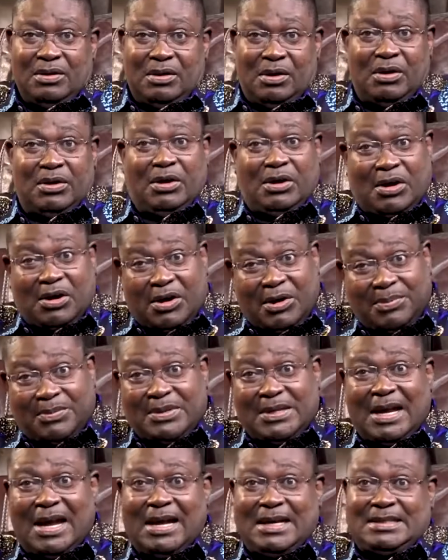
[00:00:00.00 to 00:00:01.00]
or your
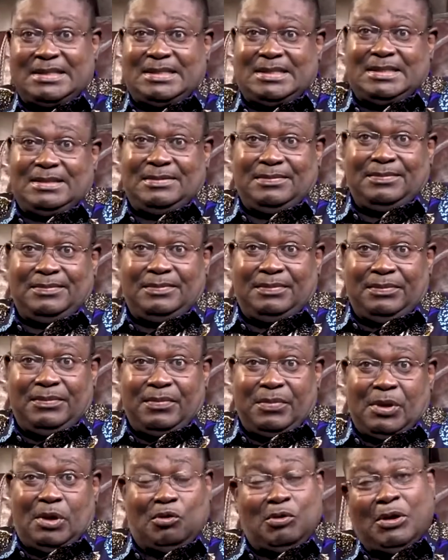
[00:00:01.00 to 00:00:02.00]
corrupt acts.
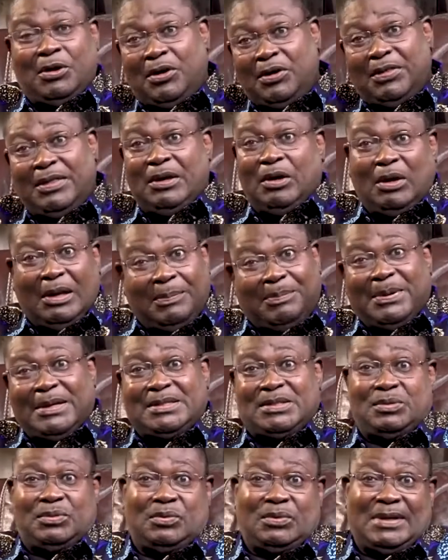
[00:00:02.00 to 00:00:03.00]
You are not the only
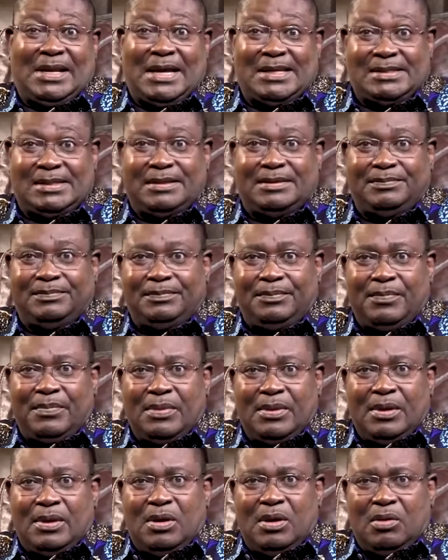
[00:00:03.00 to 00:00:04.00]
person who does it.
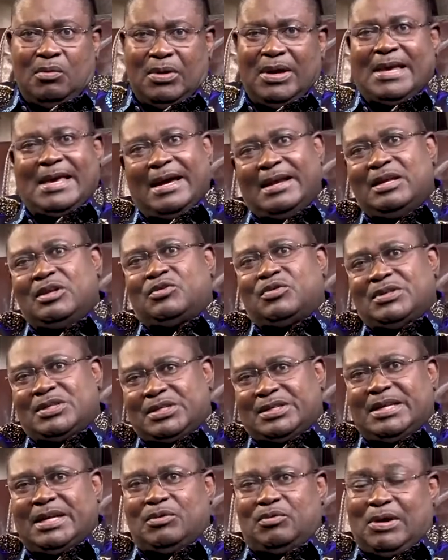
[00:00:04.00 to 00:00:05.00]
We're getting to a
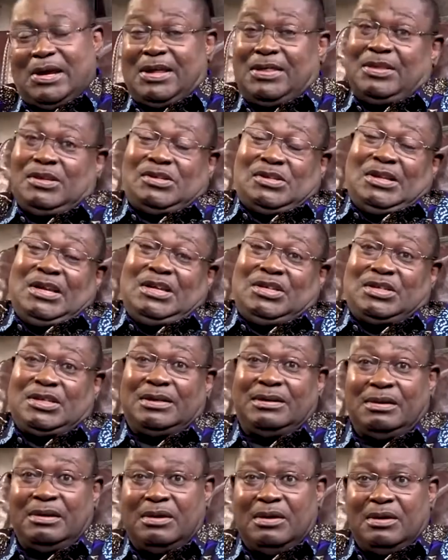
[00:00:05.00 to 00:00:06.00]
state where in this
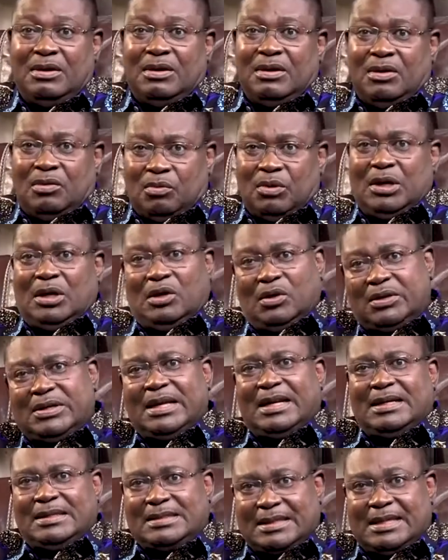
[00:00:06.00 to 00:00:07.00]
nation, we're
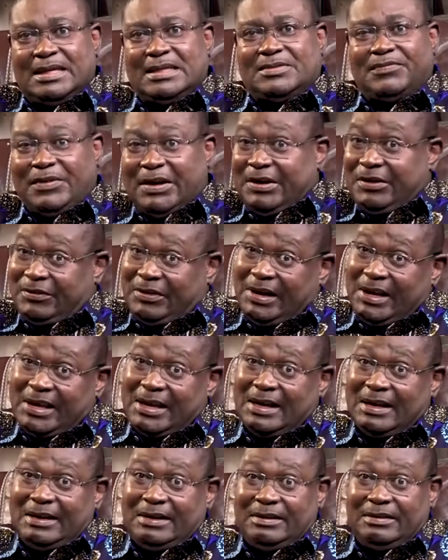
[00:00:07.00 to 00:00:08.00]
looking at things very
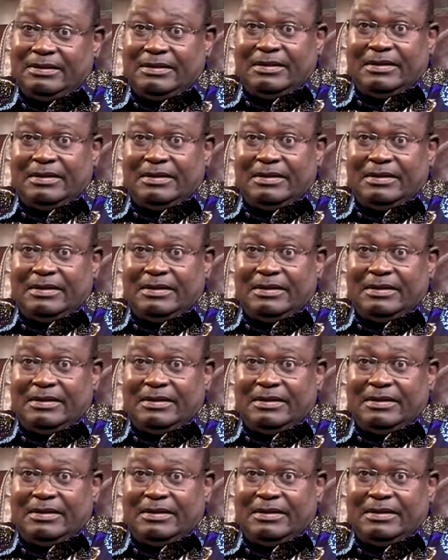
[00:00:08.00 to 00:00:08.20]
critically.